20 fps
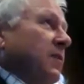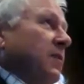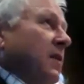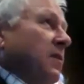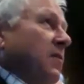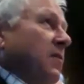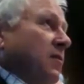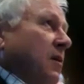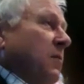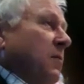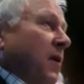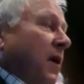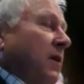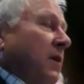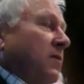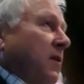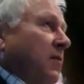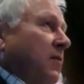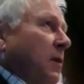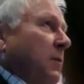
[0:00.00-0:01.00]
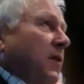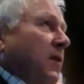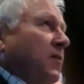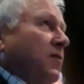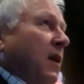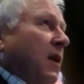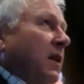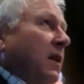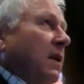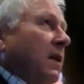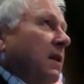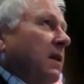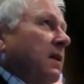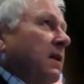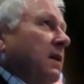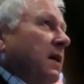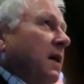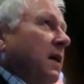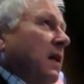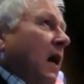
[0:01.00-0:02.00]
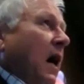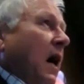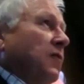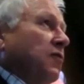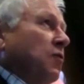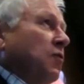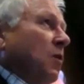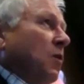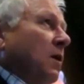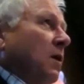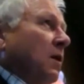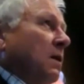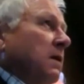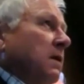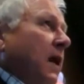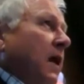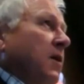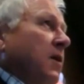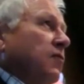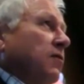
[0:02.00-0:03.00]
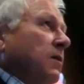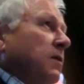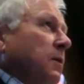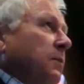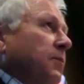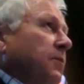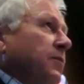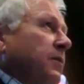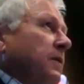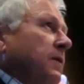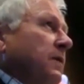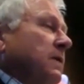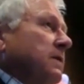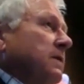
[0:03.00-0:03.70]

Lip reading: to some extent in the high school age groups.